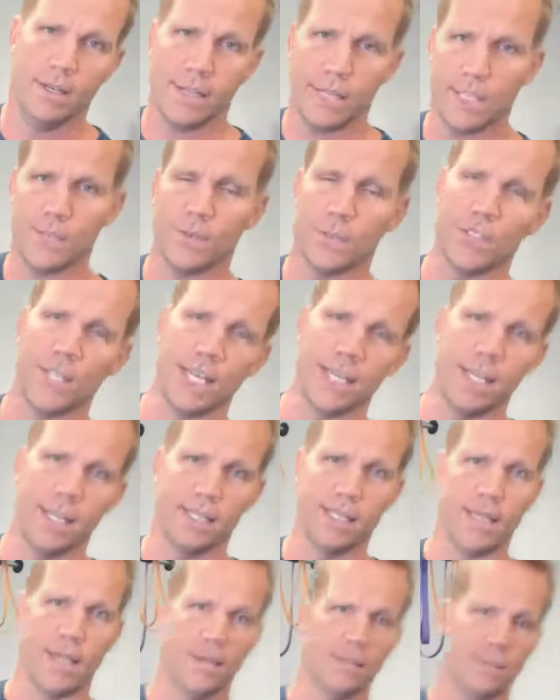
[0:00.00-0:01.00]
Thanks for checking
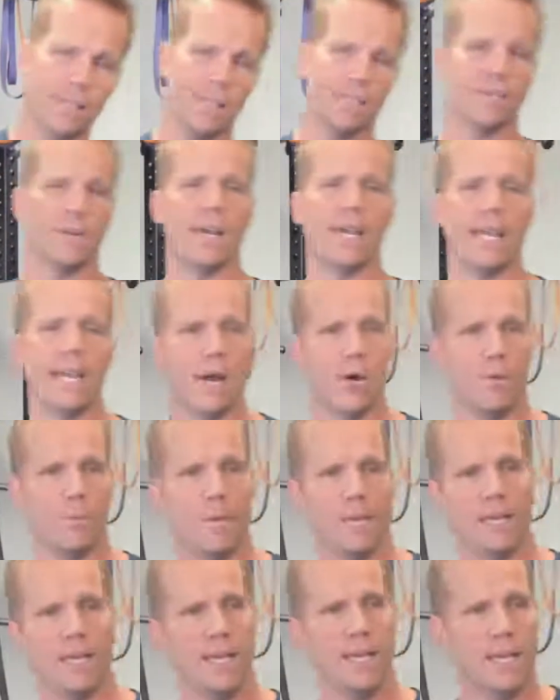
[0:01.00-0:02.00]
this out. Thanks for hanging out with
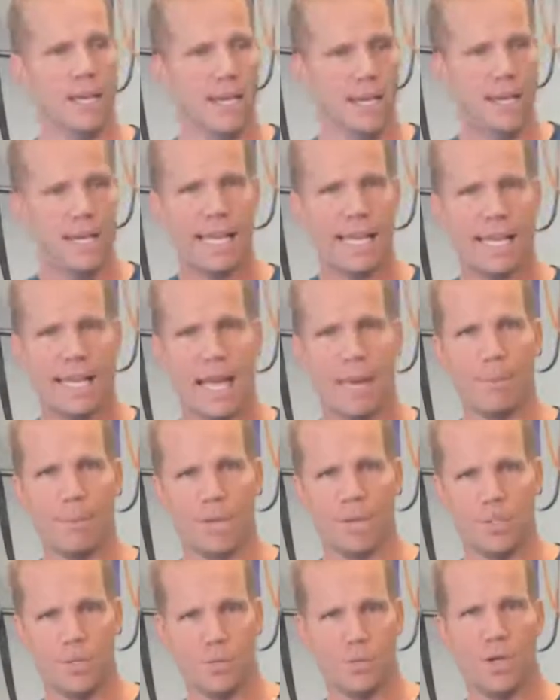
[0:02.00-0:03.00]
me. God
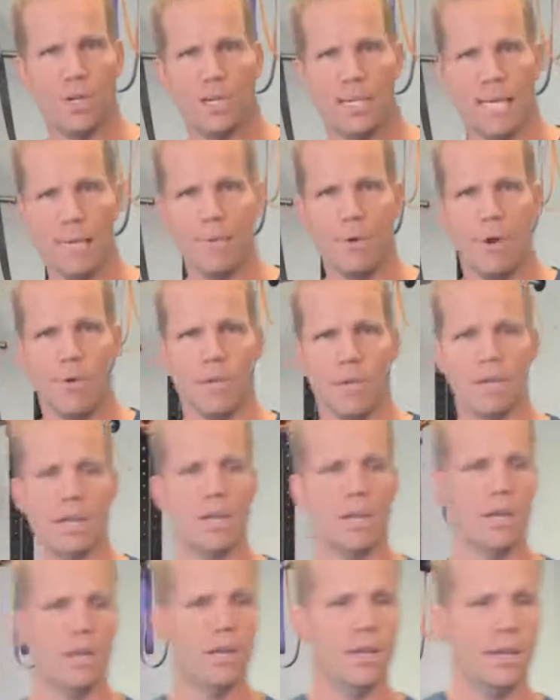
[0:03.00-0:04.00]
bless you. Keep moving,
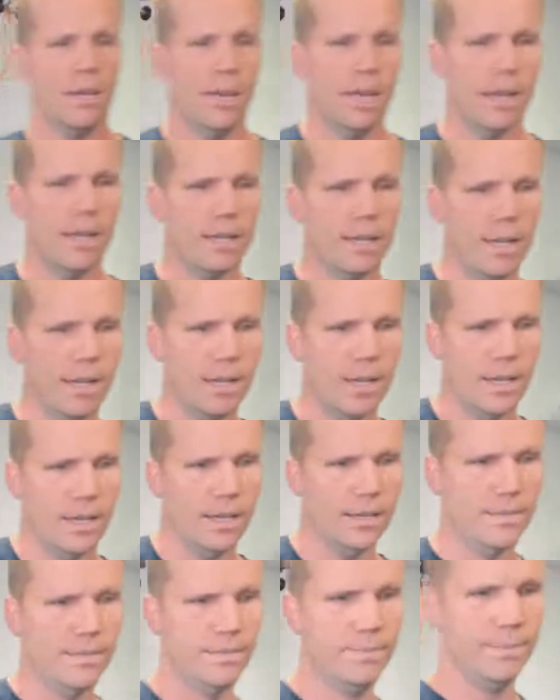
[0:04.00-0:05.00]
and
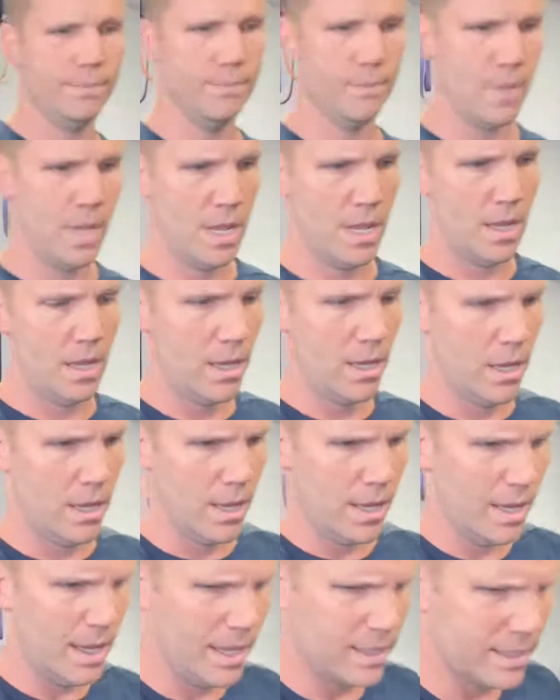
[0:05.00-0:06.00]
I'll
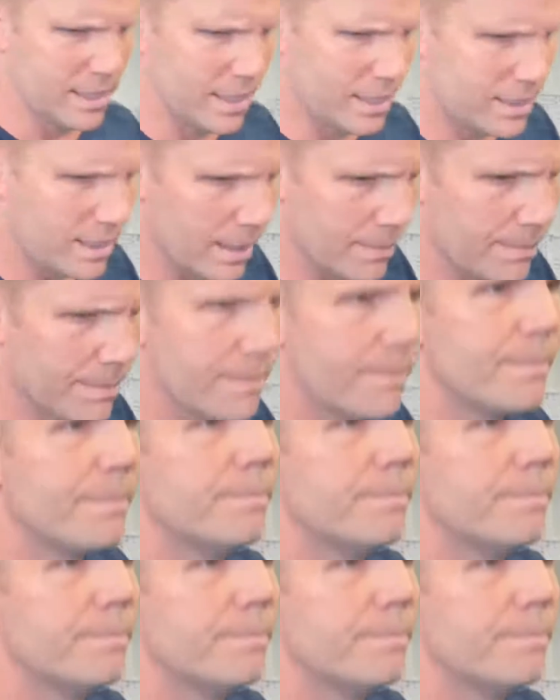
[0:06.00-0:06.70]
see you next time.